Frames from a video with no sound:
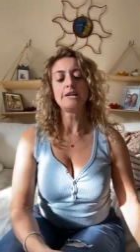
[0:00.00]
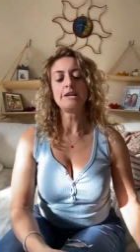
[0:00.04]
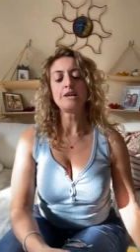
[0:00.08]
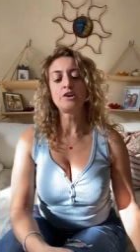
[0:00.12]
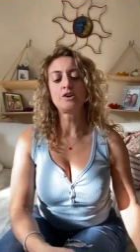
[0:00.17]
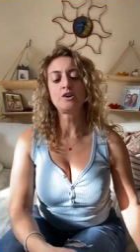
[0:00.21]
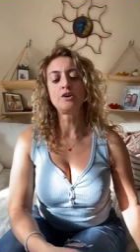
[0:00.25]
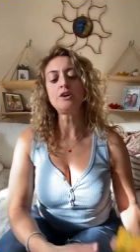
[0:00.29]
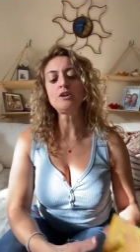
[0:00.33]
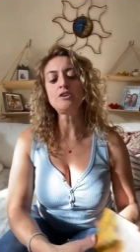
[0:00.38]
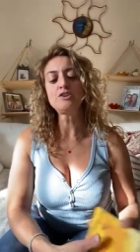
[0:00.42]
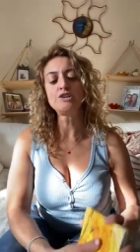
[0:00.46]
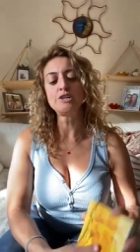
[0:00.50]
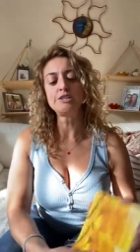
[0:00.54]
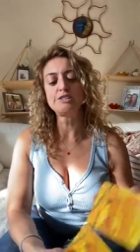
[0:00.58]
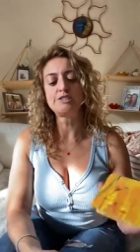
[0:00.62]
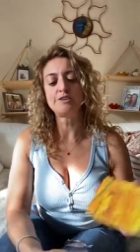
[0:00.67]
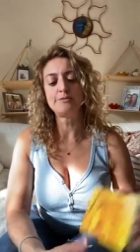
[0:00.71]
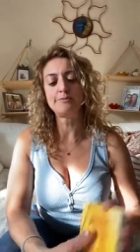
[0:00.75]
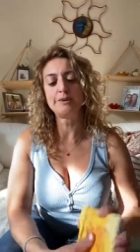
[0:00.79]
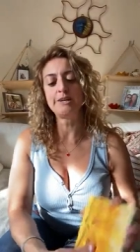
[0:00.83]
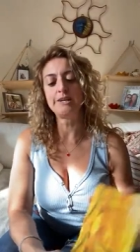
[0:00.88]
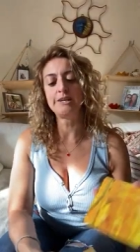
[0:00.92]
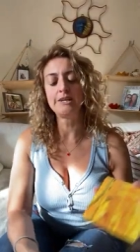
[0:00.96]
And it could
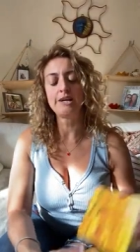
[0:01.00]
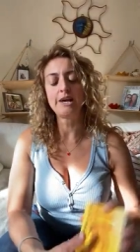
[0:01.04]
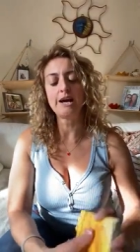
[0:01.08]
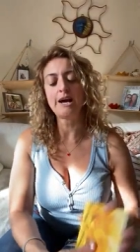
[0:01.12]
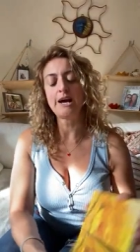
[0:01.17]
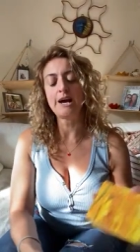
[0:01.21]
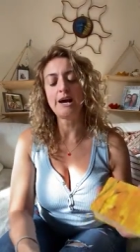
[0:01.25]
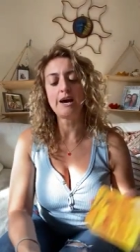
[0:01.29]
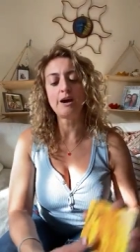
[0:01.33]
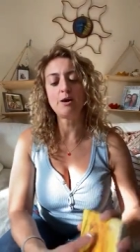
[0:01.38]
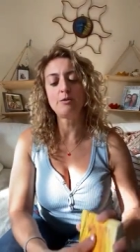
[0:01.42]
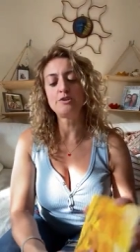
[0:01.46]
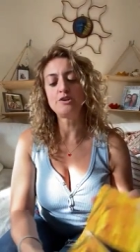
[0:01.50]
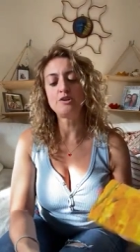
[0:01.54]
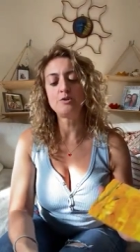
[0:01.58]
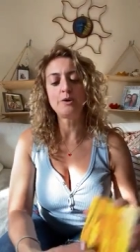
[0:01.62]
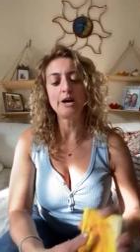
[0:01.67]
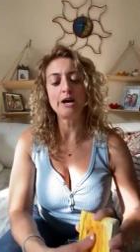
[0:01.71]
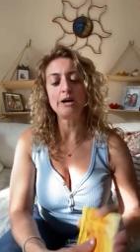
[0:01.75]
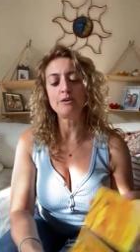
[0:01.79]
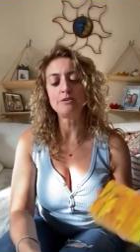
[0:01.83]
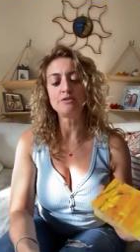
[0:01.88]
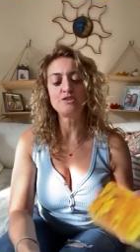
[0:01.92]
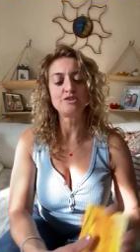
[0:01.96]
just have been how
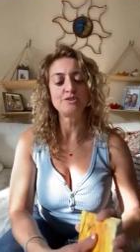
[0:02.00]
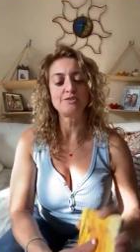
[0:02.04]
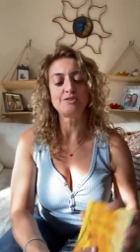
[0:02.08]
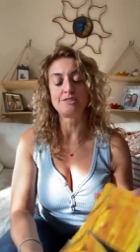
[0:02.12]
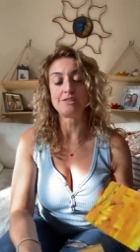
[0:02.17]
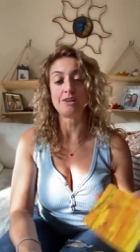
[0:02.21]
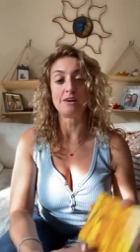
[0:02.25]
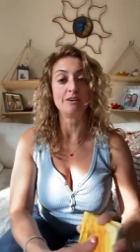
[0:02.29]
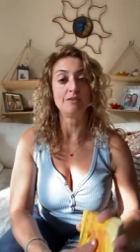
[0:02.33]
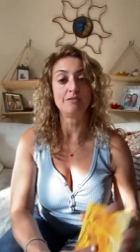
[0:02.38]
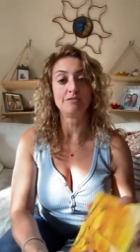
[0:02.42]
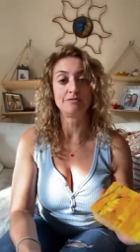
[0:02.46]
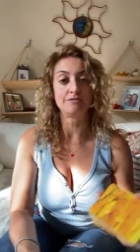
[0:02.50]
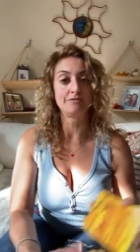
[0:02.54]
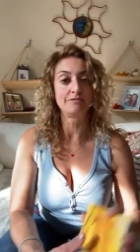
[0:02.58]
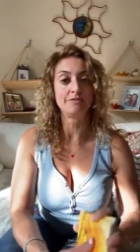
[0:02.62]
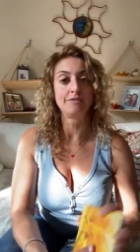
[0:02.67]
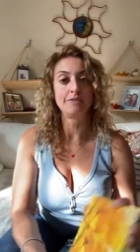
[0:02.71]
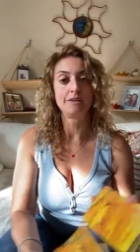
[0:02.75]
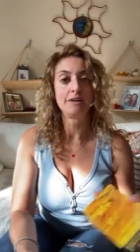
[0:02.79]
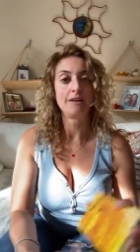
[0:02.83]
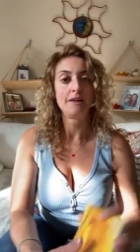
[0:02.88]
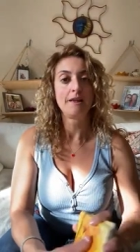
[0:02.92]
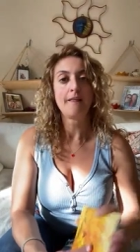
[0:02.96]
you held yourself,
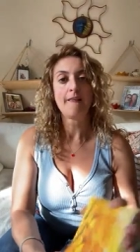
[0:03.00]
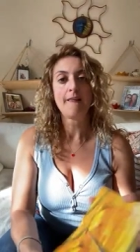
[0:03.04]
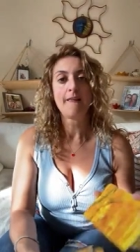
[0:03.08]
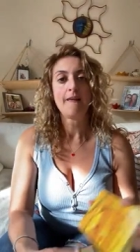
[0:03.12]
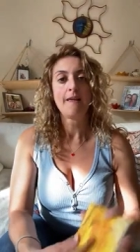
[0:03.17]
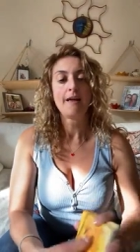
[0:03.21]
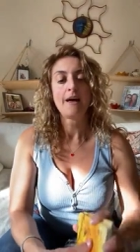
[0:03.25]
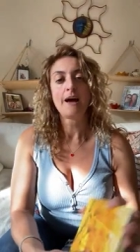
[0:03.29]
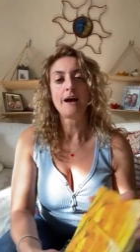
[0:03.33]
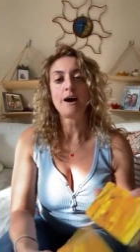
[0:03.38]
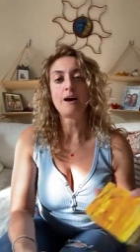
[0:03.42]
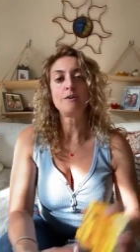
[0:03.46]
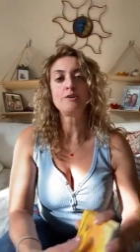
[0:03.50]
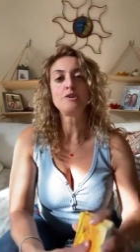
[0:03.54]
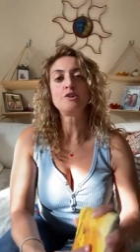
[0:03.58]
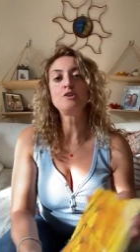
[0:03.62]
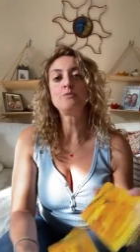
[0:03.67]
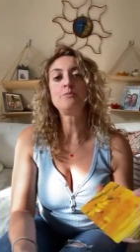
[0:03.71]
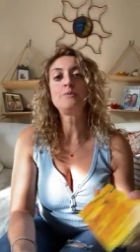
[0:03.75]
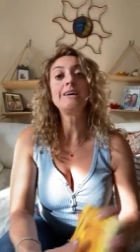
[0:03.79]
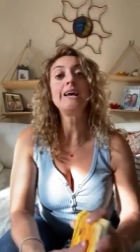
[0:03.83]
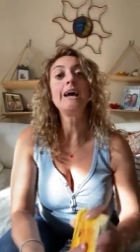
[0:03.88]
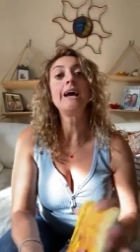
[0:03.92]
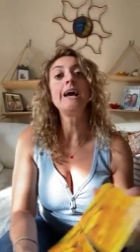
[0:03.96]
how
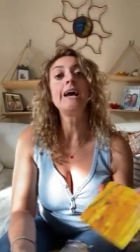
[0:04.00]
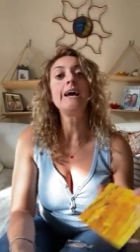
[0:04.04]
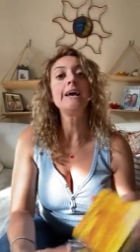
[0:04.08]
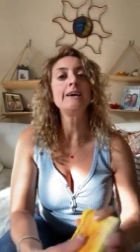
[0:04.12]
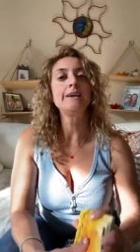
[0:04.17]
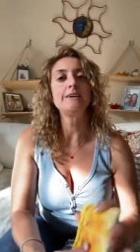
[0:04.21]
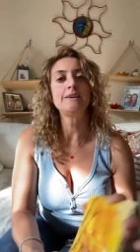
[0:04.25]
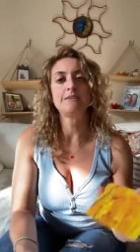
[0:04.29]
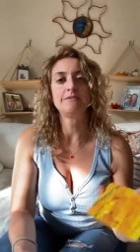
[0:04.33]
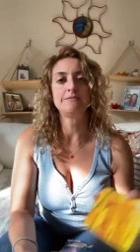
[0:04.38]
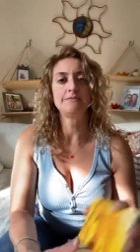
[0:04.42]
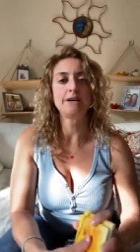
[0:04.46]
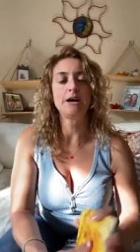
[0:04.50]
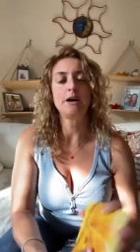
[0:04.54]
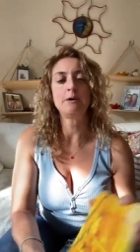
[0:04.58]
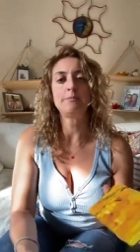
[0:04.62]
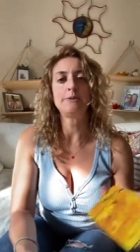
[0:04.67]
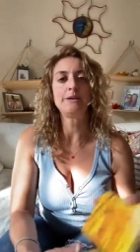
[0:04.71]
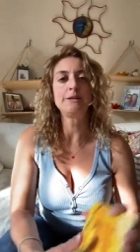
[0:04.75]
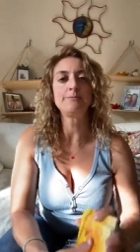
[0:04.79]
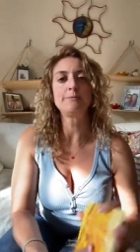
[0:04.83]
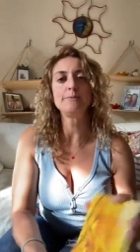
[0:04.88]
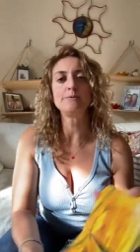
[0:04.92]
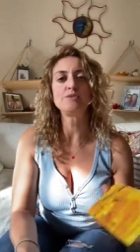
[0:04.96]
you behaved, how
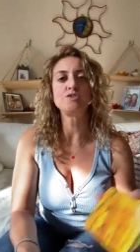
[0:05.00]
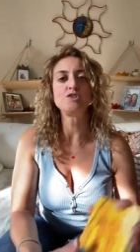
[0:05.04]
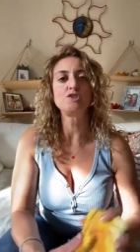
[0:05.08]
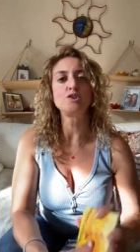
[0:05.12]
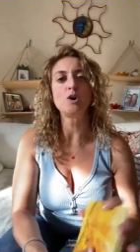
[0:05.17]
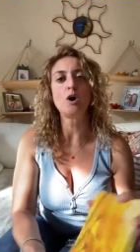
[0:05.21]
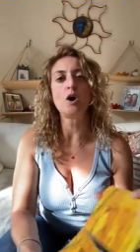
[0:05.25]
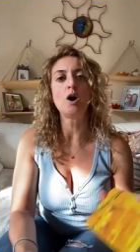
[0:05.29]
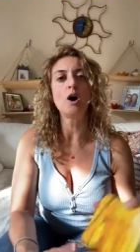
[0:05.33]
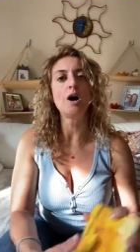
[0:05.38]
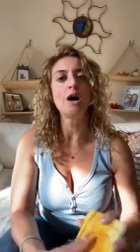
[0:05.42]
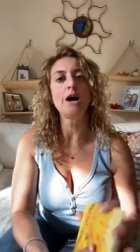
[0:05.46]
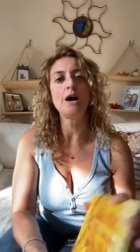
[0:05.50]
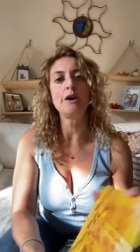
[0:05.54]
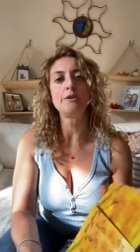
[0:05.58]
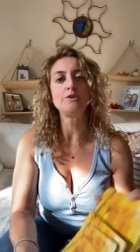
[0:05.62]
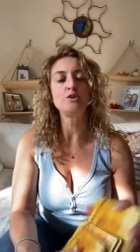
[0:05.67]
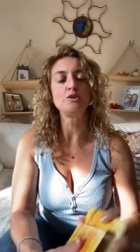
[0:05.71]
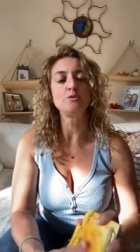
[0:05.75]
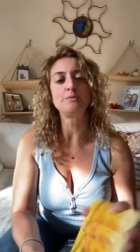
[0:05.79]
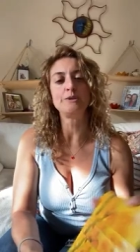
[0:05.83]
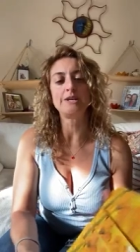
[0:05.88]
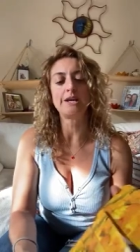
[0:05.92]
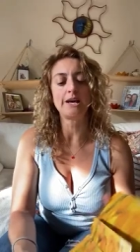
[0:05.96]
people saw how
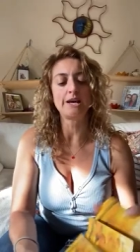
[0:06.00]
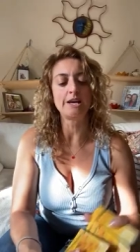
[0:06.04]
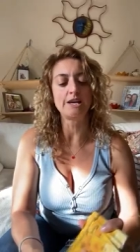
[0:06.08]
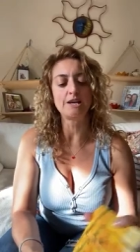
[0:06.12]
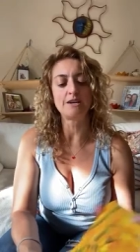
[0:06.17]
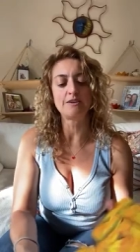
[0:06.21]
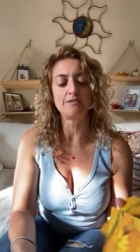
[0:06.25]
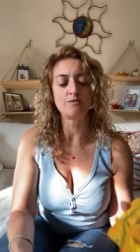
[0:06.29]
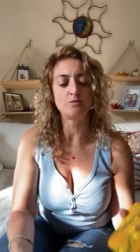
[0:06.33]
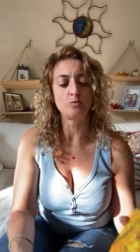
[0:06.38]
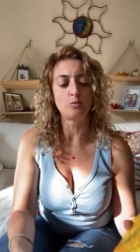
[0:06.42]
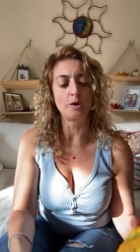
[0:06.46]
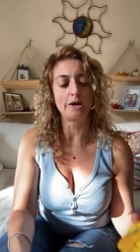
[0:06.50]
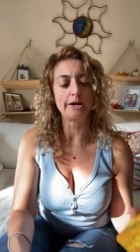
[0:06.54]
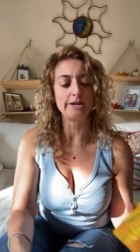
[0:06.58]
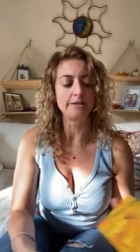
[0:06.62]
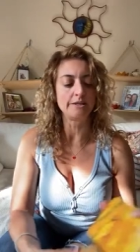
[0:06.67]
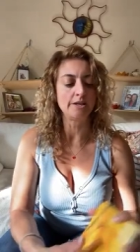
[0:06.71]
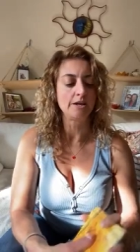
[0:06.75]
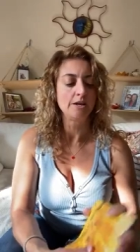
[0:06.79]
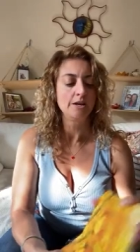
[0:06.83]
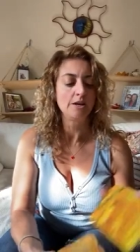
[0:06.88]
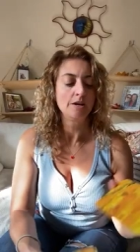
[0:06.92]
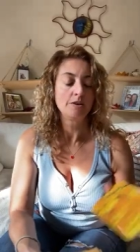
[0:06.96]
you behaved
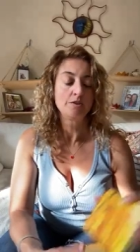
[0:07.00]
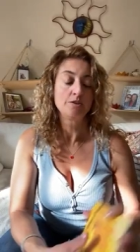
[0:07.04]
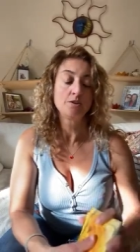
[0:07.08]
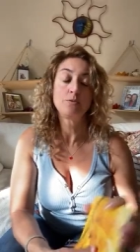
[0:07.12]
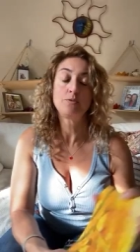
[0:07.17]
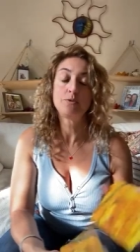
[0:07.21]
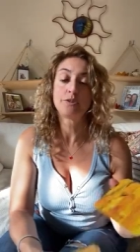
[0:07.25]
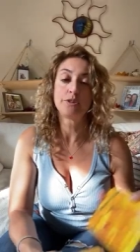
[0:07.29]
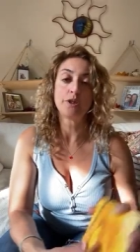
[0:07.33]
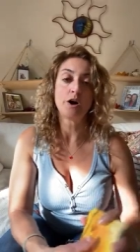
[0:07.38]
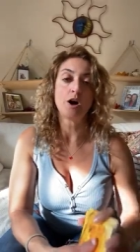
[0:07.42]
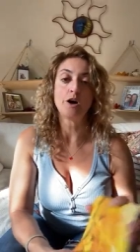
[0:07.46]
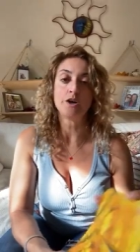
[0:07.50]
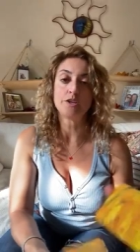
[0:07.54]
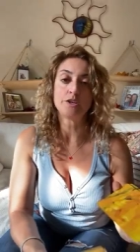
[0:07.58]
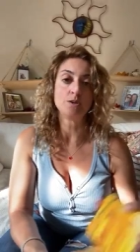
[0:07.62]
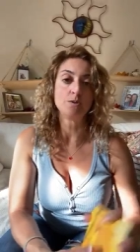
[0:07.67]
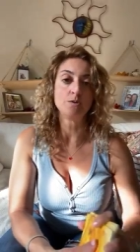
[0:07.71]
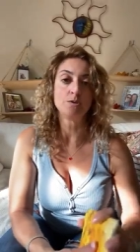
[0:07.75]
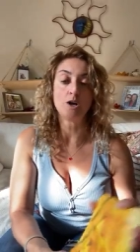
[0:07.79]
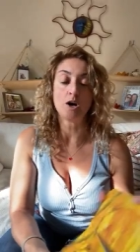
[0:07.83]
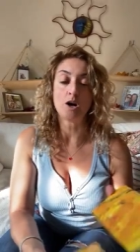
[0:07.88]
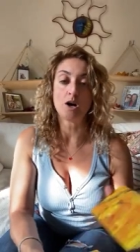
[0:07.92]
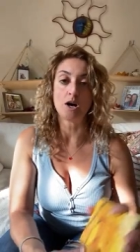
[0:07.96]
when you thought
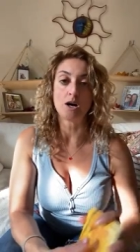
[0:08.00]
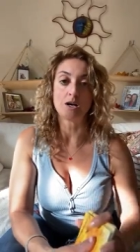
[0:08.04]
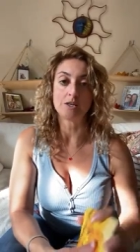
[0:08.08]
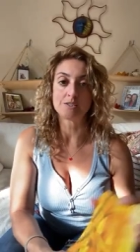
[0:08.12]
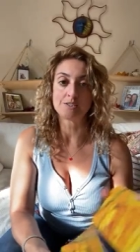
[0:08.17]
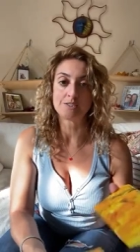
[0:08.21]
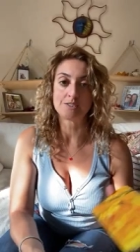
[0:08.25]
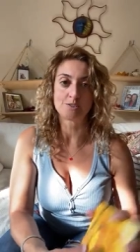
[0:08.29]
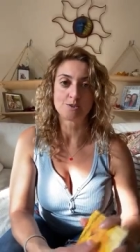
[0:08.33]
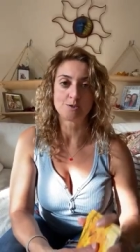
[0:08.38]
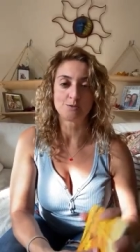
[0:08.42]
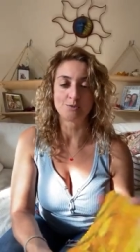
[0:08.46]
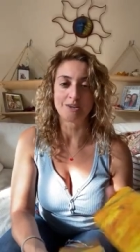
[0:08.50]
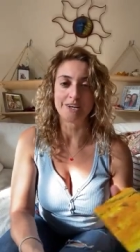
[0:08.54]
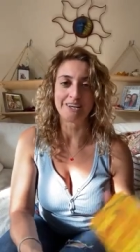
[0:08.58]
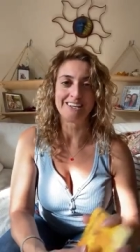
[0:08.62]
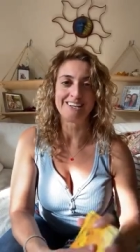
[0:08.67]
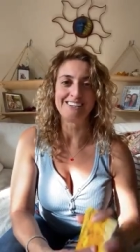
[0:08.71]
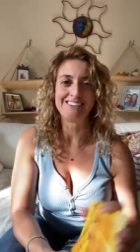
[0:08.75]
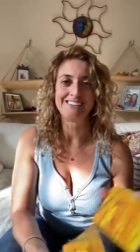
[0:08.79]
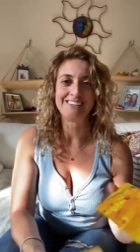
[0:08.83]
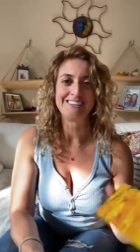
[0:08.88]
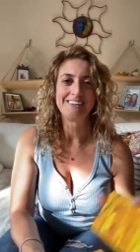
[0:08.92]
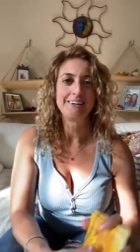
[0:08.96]
you lost,
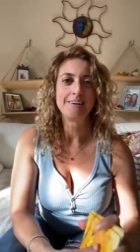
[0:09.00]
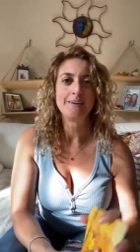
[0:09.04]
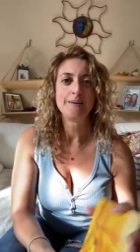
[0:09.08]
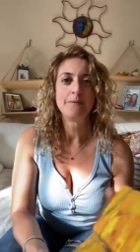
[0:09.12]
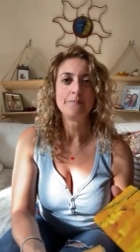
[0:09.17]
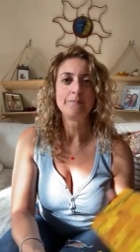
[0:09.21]
right?